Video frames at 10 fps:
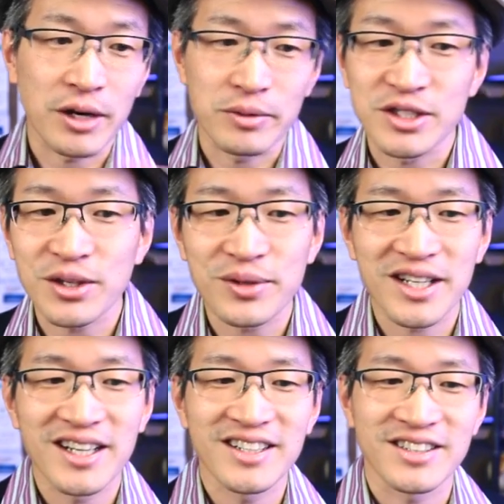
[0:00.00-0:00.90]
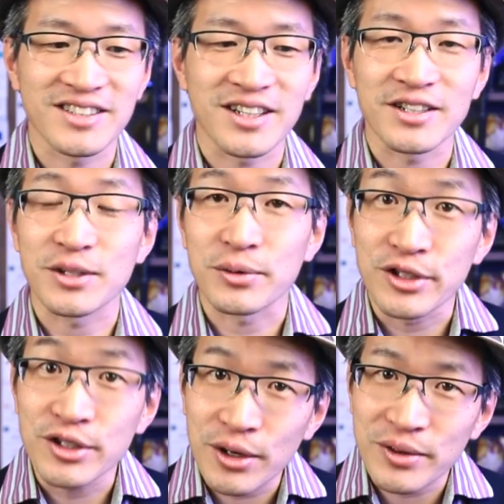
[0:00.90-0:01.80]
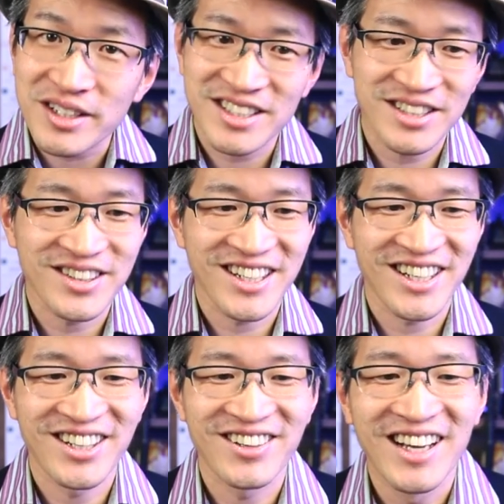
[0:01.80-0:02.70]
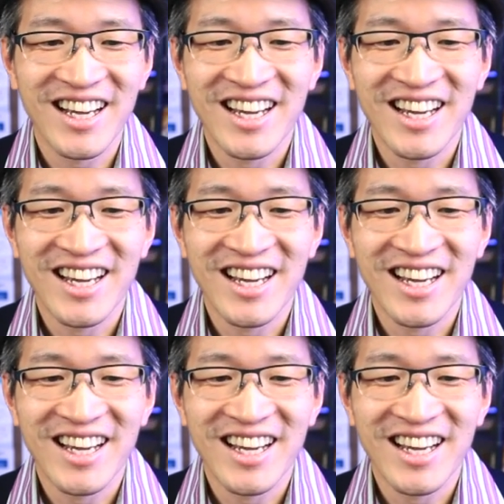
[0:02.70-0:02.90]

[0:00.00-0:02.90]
arizona to start his own yoga studio